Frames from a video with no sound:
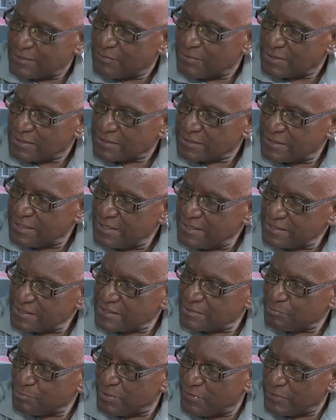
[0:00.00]
was
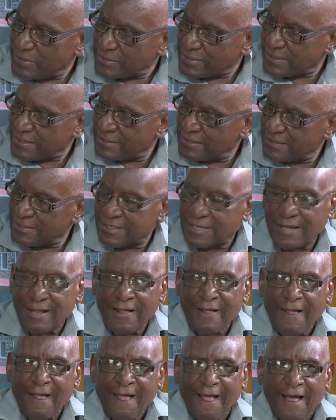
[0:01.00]
spirited,
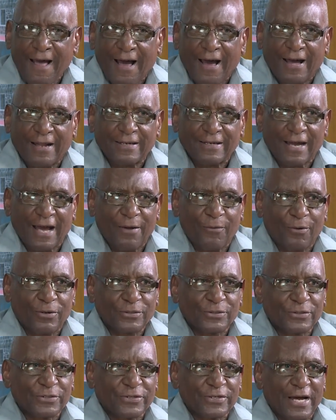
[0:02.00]
and I
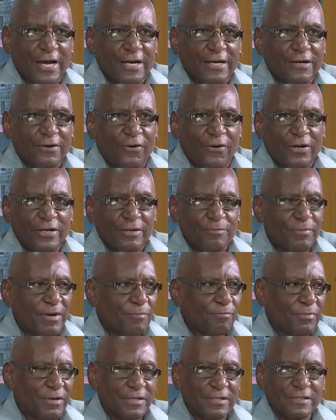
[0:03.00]
want to thank all the
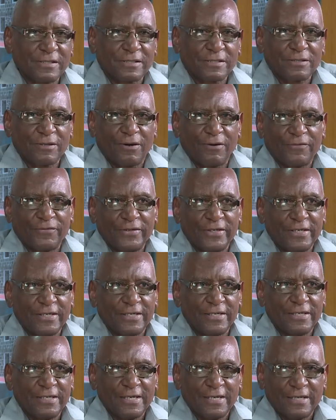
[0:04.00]
members of
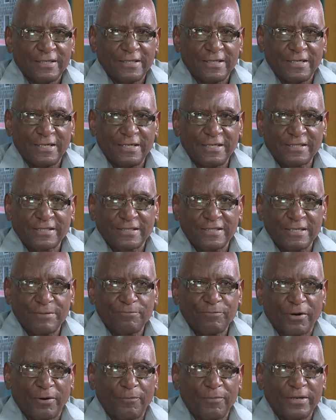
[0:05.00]
the listening
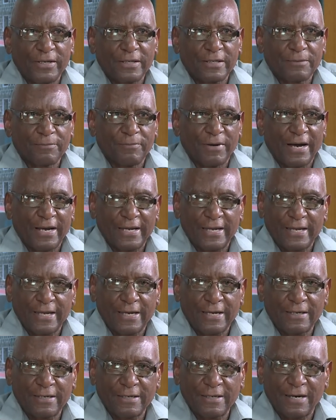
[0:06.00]
public by
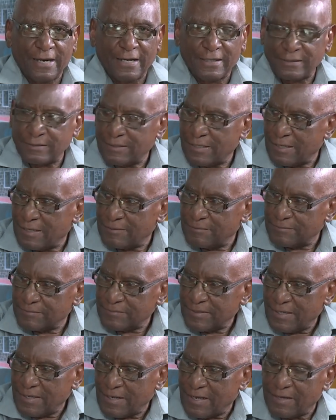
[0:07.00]
ear
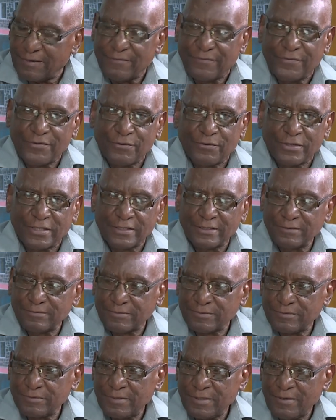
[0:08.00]
and viewing
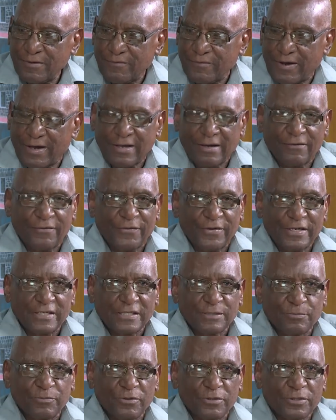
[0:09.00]
via
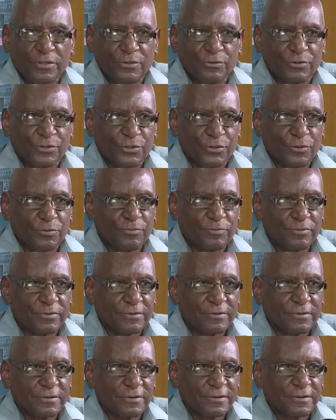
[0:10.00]
Facebook, YouTube,
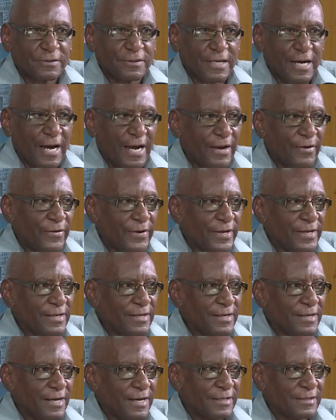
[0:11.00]

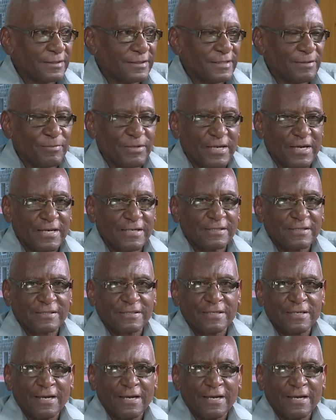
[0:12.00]
Kyrie, and DBS.